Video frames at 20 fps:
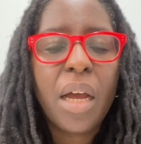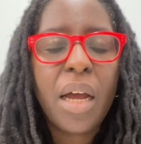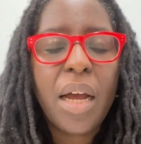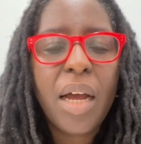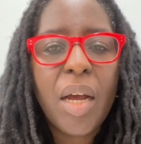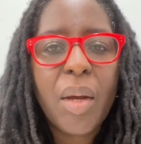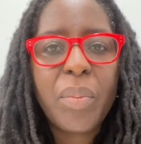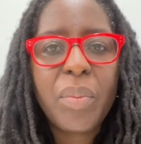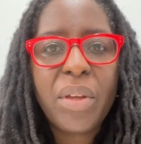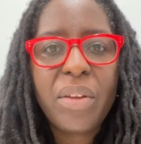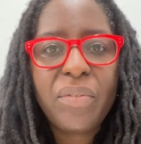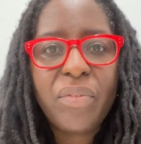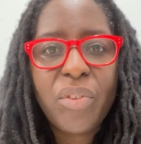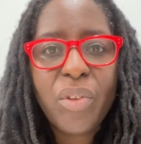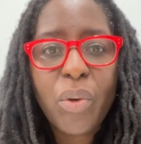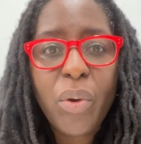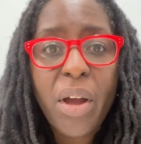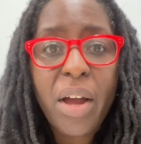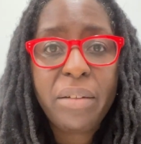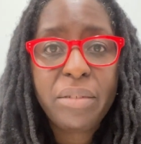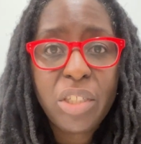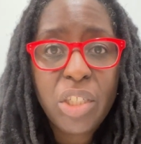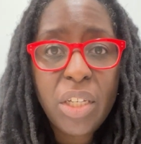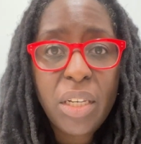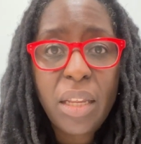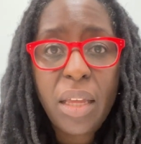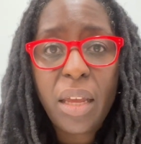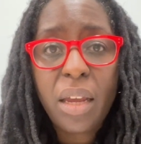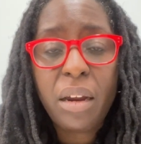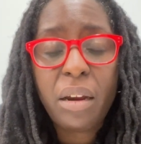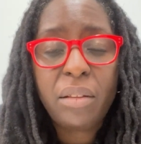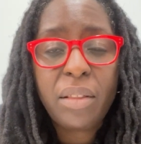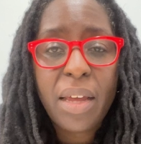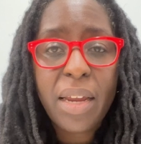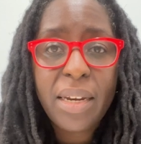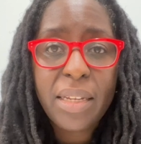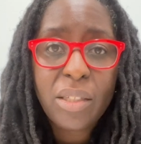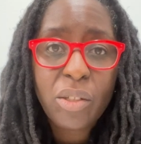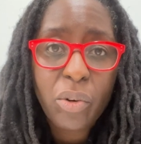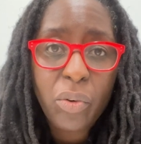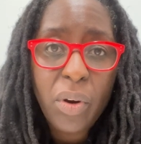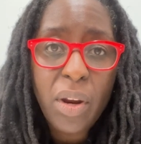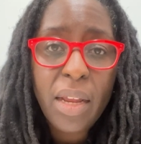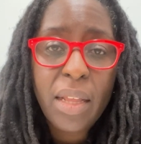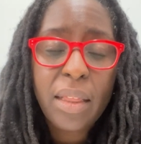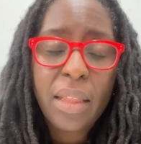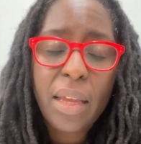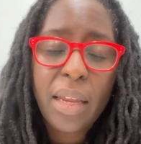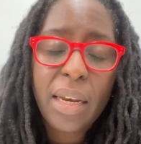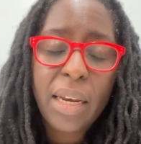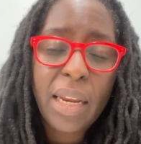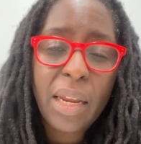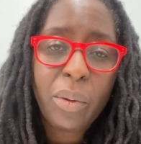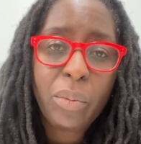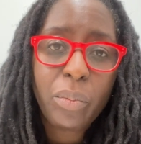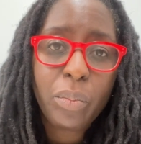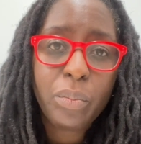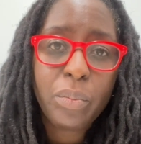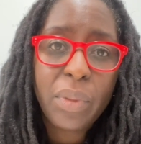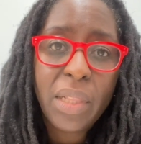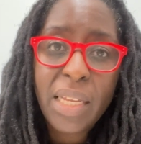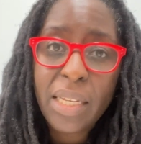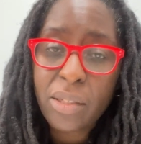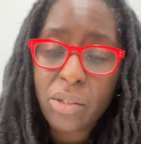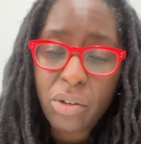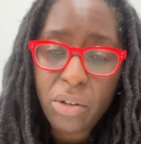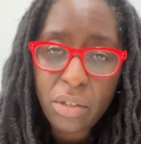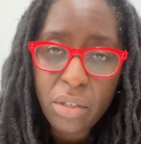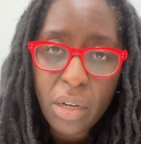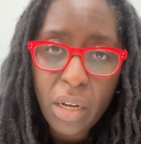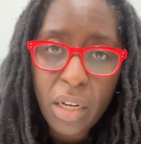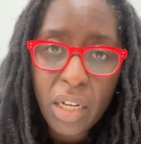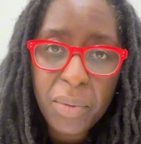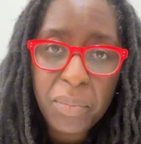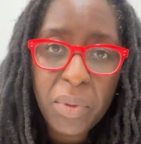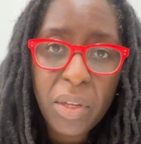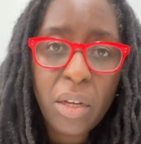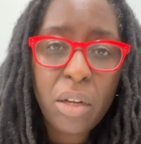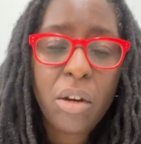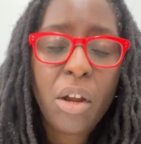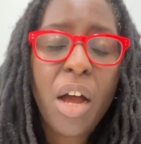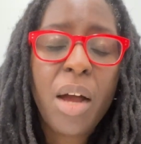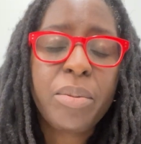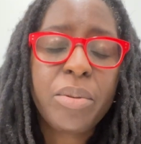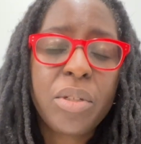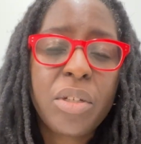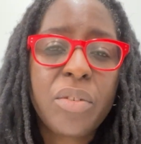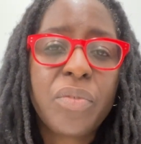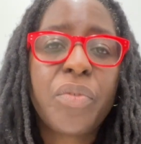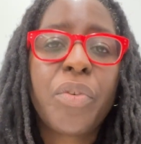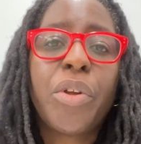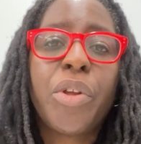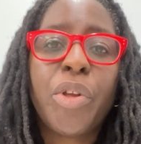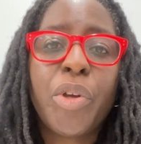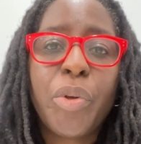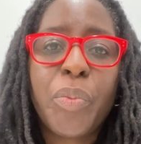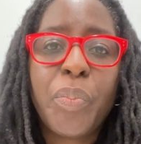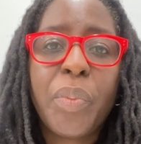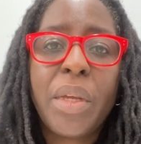if you have chin hair that is gray, then a laser is not going to be a good option for you,